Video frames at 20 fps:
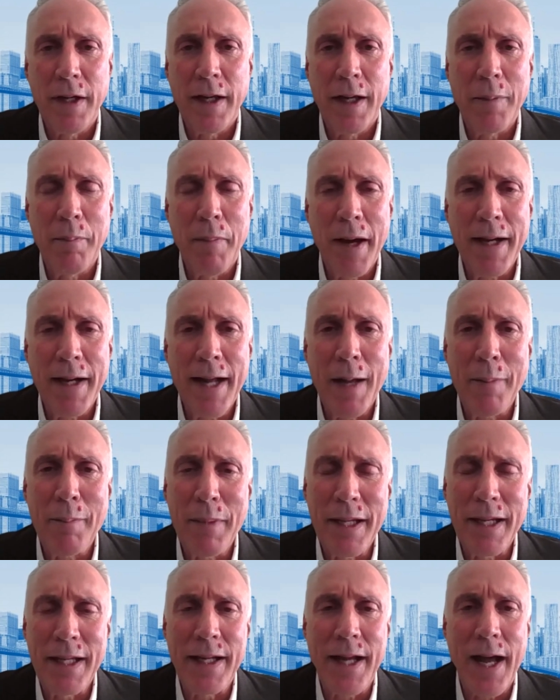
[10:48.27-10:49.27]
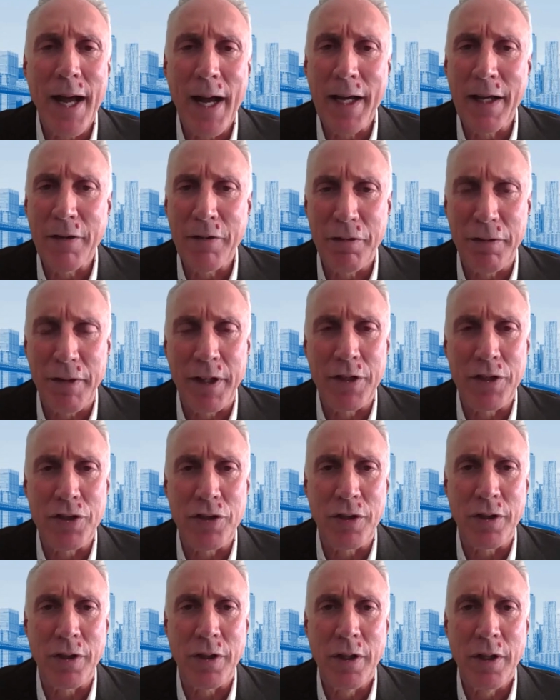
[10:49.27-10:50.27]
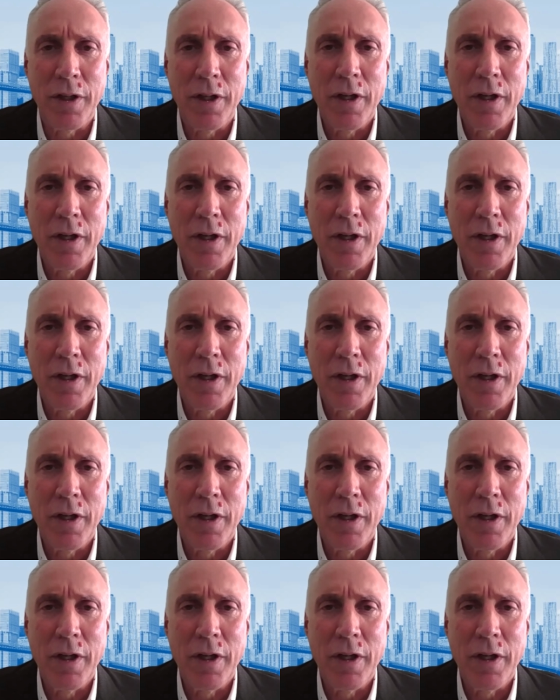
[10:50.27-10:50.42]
It might not mean high inflation.